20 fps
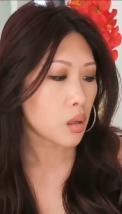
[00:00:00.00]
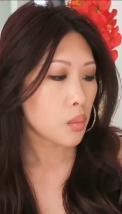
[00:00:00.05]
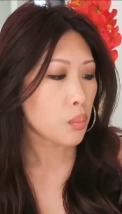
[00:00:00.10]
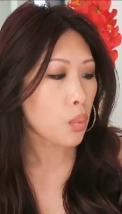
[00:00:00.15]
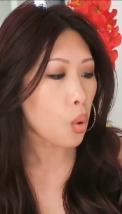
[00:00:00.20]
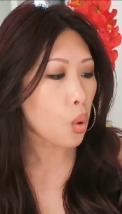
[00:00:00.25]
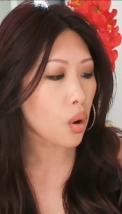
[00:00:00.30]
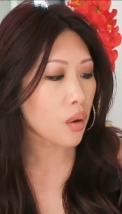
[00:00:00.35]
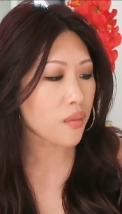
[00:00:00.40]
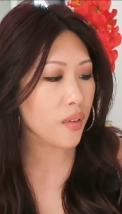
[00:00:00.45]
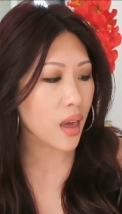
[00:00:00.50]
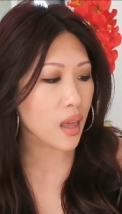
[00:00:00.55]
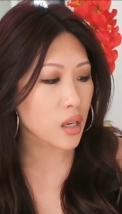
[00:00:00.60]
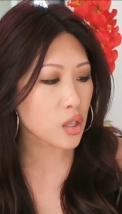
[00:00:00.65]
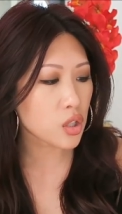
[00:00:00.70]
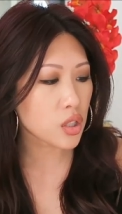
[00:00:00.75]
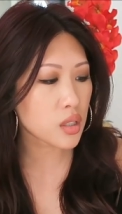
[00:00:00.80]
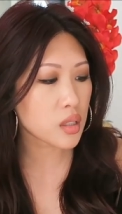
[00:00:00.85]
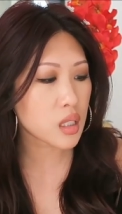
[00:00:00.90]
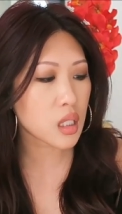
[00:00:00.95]
pore
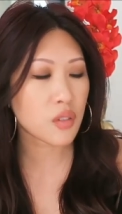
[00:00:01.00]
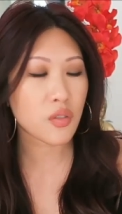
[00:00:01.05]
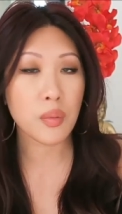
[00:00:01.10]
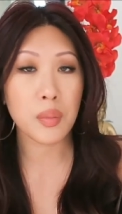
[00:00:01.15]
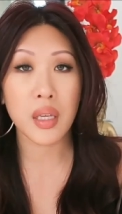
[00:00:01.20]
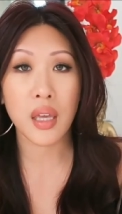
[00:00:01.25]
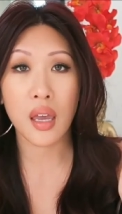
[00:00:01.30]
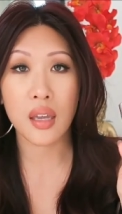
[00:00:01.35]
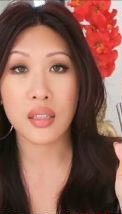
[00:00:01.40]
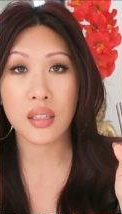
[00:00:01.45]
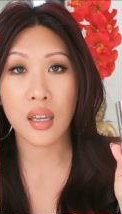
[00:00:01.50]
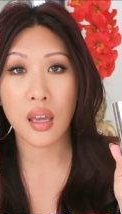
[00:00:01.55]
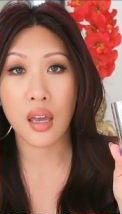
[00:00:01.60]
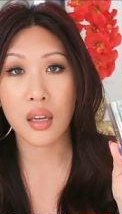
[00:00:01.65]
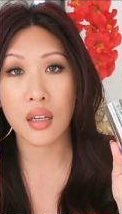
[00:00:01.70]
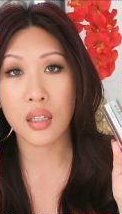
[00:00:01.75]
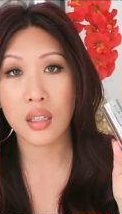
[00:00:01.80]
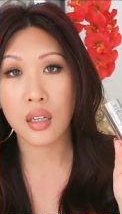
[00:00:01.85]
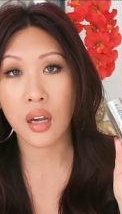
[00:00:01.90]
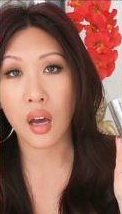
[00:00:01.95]
vanishing stick from the Estee
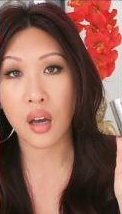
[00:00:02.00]
Edit.